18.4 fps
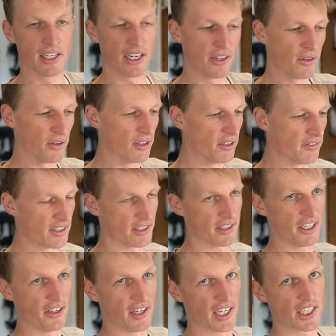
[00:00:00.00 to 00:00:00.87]
done all of
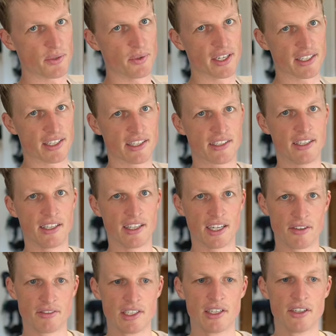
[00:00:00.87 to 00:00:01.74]
this linear actuator testing
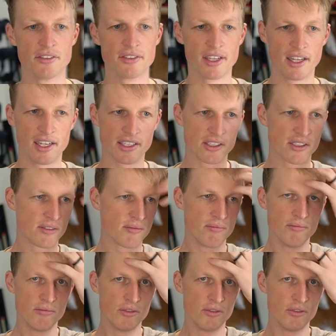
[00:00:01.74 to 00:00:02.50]
that I've done over the last